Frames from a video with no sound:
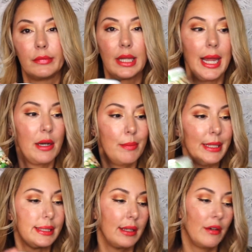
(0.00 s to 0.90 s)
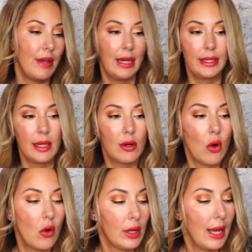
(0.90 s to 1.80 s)
Canned meats of any and
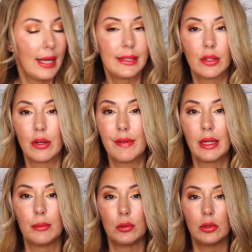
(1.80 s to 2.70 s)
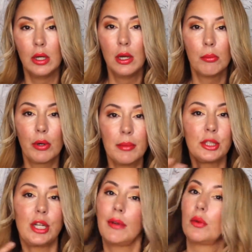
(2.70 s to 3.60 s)
all kinds are available pretty much
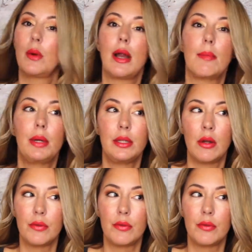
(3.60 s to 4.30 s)
everywhere, but